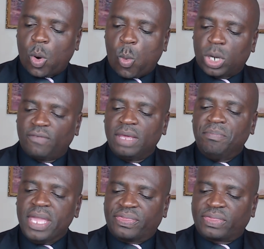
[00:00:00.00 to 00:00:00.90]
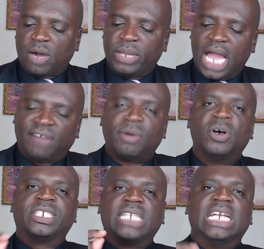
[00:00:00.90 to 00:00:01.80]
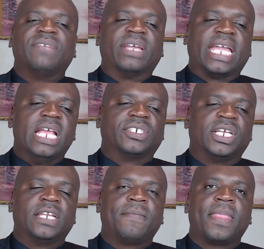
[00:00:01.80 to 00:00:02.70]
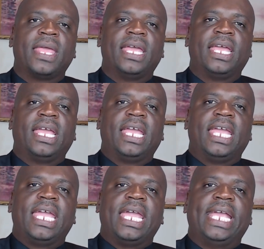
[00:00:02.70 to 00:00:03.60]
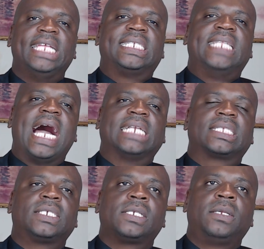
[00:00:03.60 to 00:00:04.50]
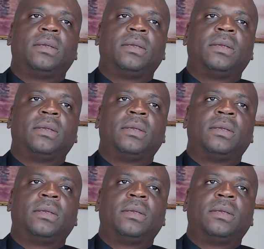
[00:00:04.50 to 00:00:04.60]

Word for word: One of the myths that we have about sanctification is that